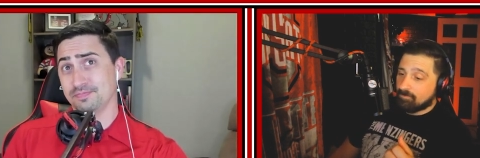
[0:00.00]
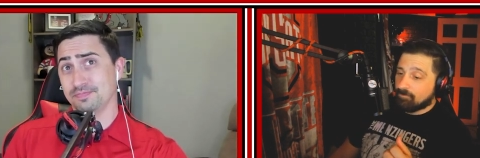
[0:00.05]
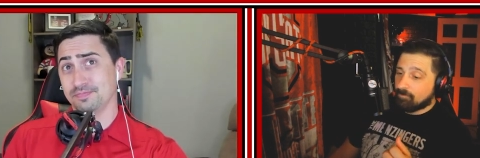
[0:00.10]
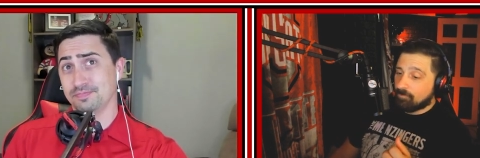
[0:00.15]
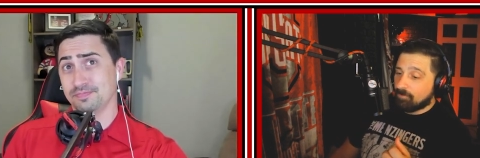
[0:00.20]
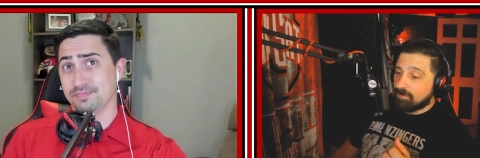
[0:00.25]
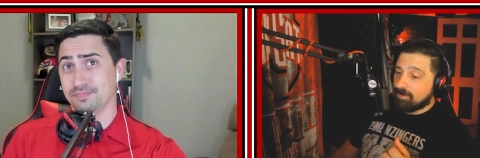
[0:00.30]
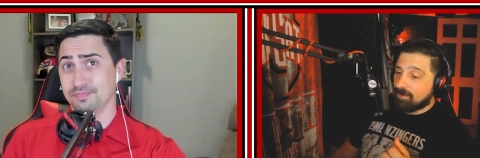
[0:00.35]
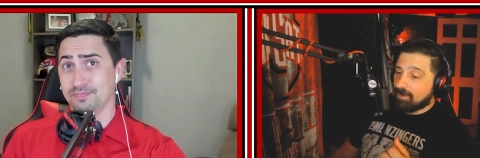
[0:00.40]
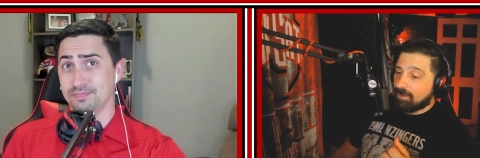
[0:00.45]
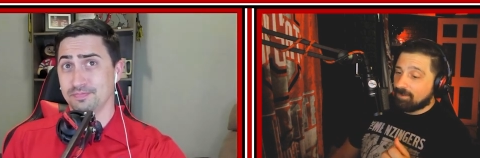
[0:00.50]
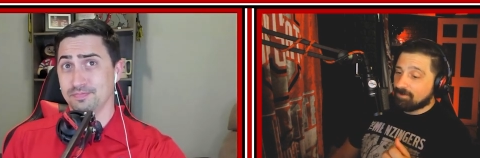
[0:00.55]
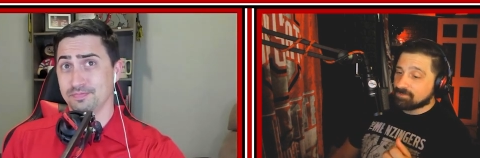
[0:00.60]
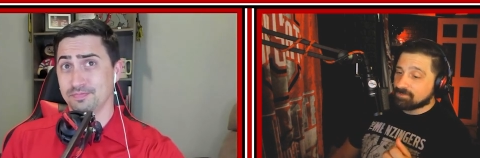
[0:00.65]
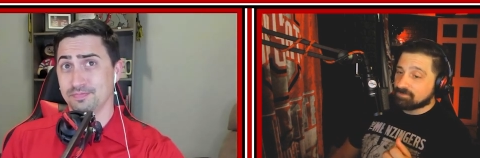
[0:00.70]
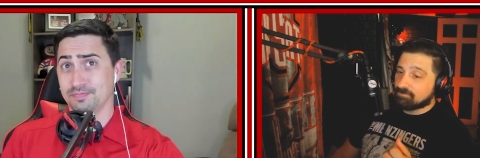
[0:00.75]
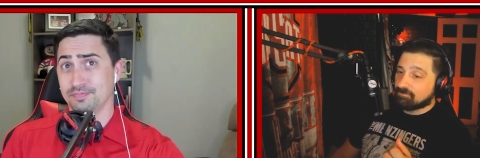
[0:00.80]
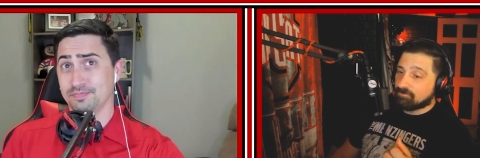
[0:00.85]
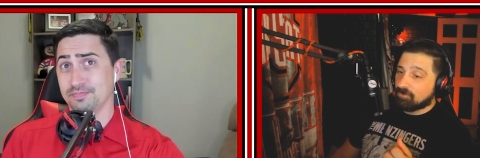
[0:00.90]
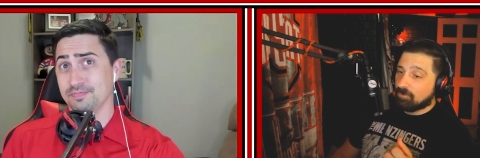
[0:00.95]

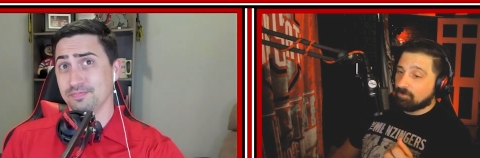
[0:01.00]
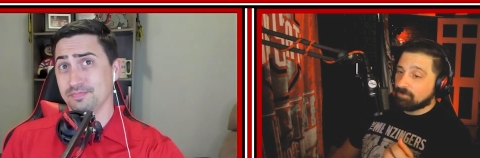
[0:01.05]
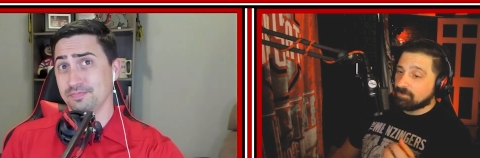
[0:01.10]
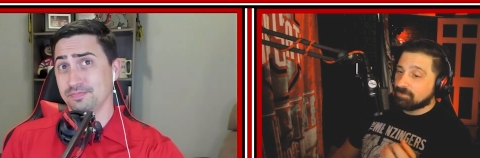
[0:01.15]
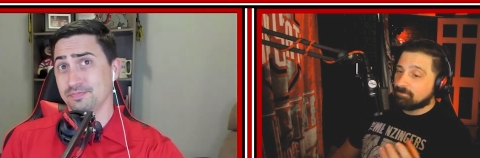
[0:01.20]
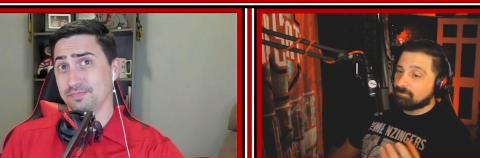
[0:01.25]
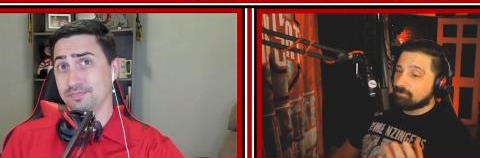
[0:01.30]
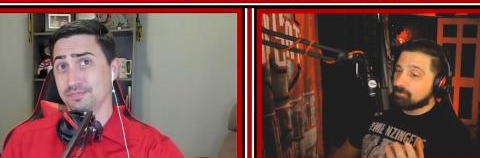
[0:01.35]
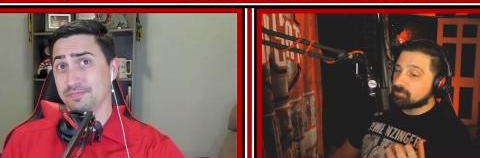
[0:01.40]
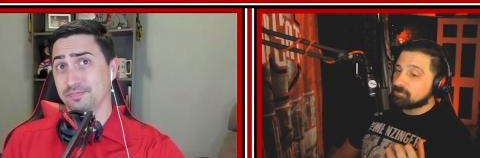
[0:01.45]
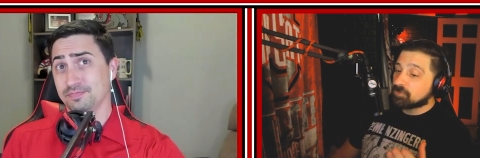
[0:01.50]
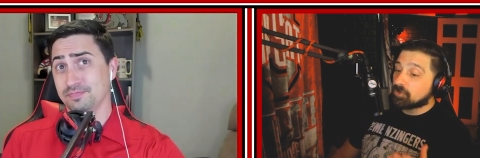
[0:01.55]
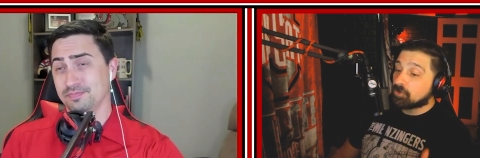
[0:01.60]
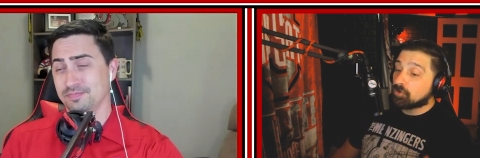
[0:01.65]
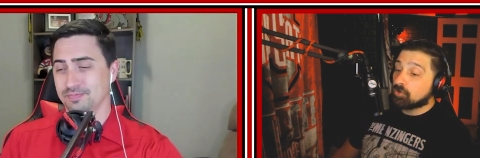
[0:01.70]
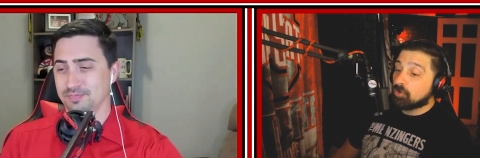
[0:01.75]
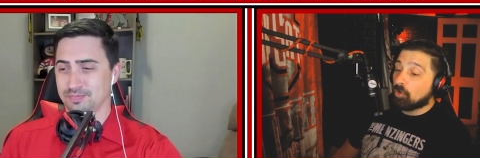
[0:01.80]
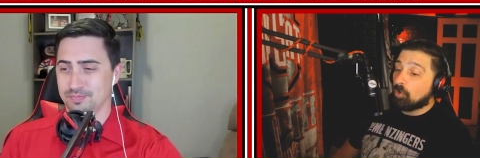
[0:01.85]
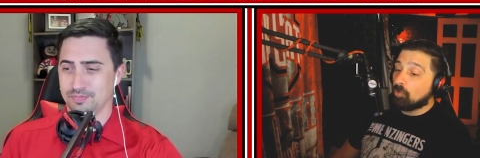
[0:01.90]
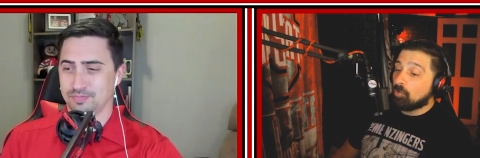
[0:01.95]
Speaker 1: forty-niners of gold. It was a
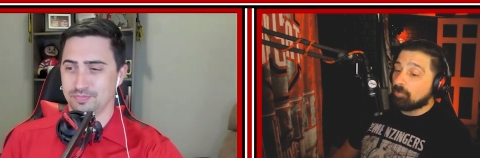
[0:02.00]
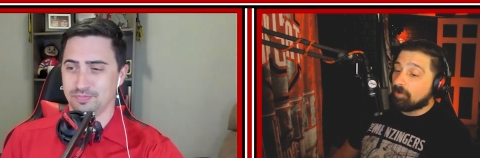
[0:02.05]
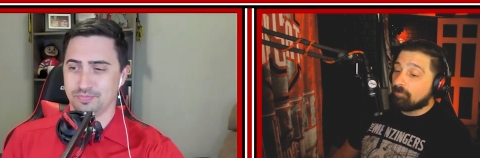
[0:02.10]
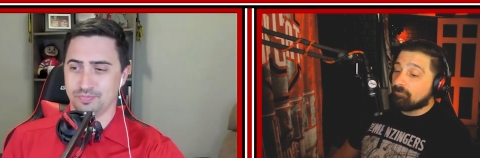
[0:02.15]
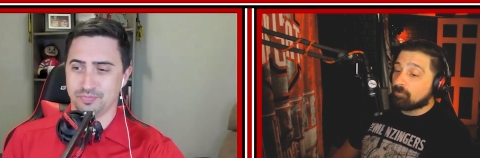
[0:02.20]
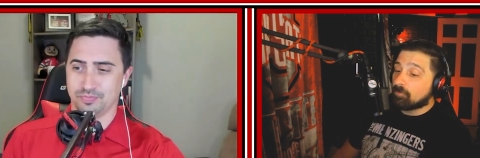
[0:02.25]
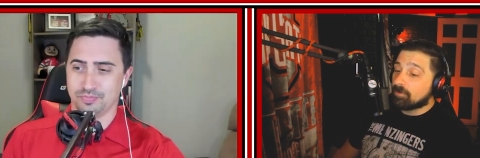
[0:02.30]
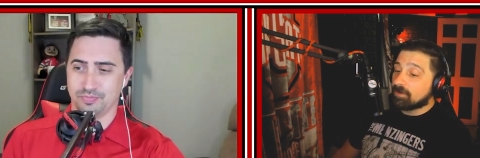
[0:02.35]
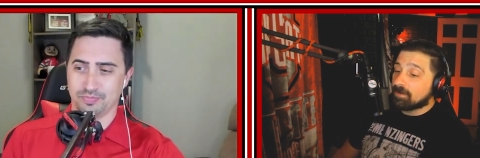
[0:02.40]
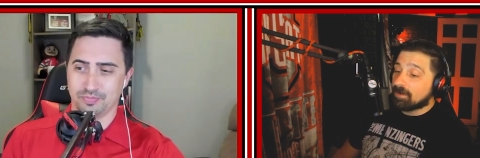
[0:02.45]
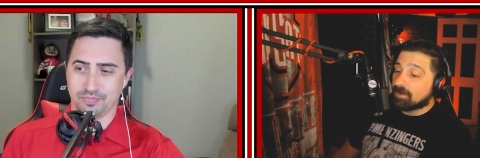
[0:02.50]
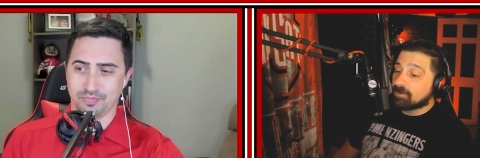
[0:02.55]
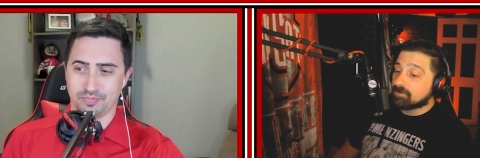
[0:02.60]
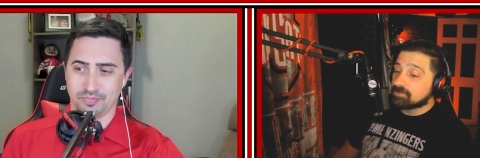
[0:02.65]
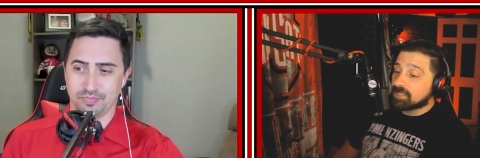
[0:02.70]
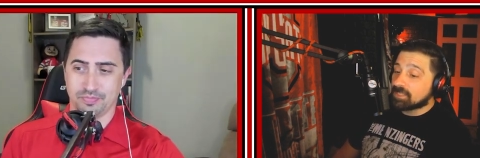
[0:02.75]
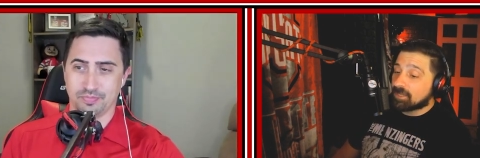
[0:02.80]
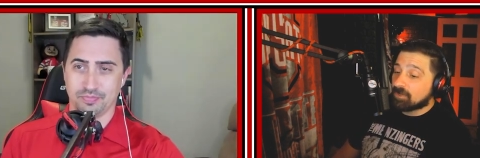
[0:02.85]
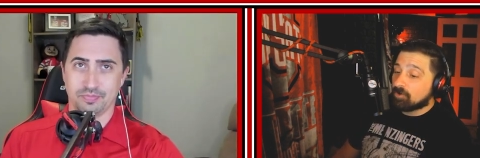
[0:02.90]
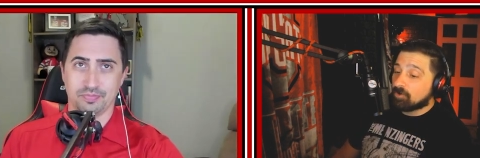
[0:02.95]
gold. A
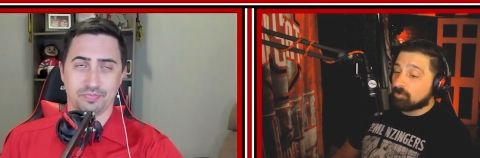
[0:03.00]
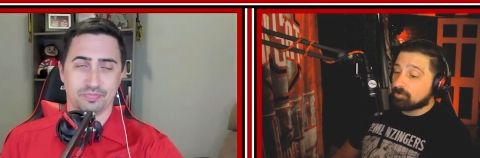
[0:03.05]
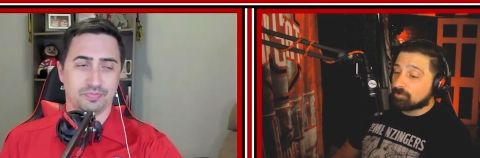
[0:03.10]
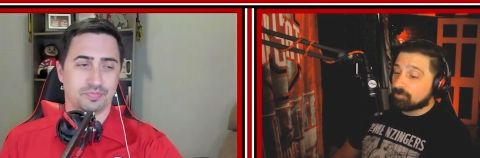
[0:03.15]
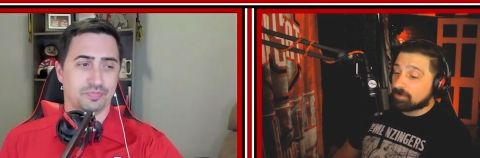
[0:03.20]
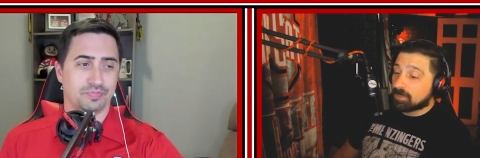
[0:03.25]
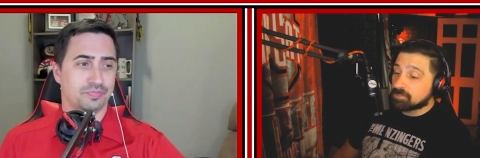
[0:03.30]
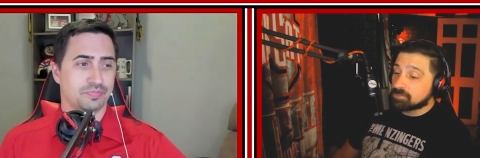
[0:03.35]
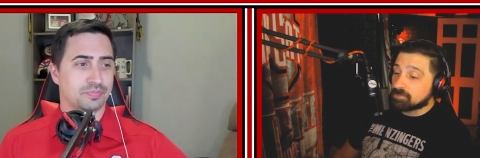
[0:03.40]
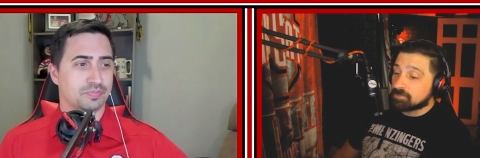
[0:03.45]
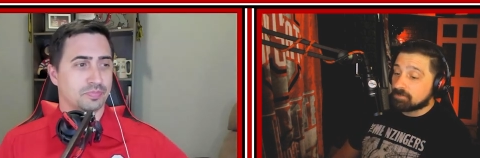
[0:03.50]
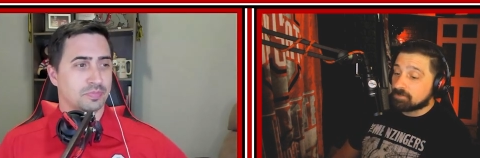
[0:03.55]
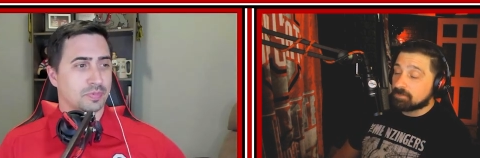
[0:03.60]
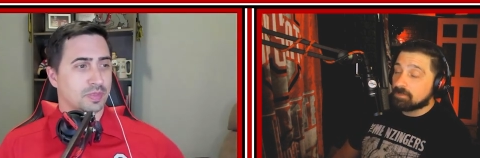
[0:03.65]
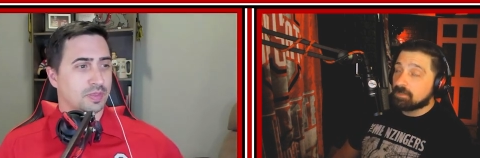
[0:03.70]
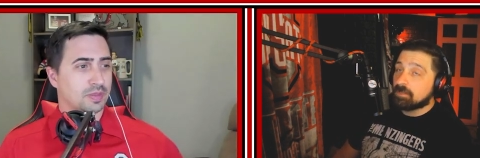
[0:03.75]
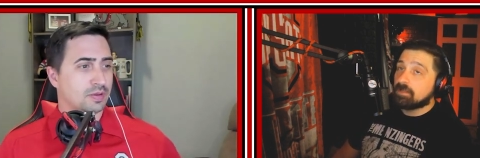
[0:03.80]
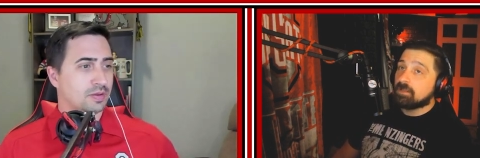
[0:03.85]
forty-niners a gold rusher,